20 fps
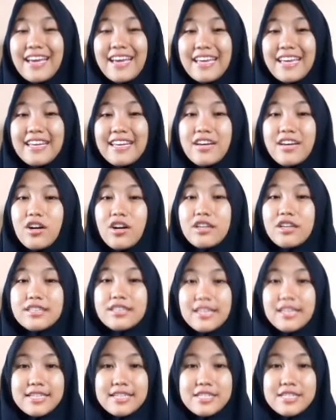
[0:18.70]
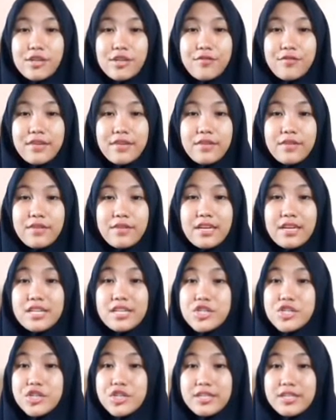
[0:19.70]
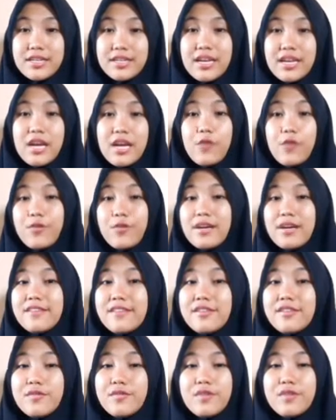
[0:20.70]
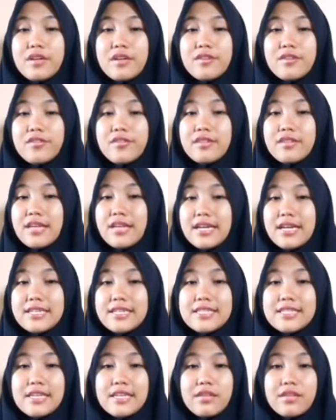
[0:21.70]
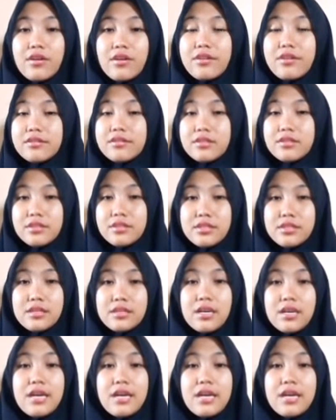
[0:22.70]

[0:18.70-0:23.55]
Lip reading: In the context of education, whether we realize it or not,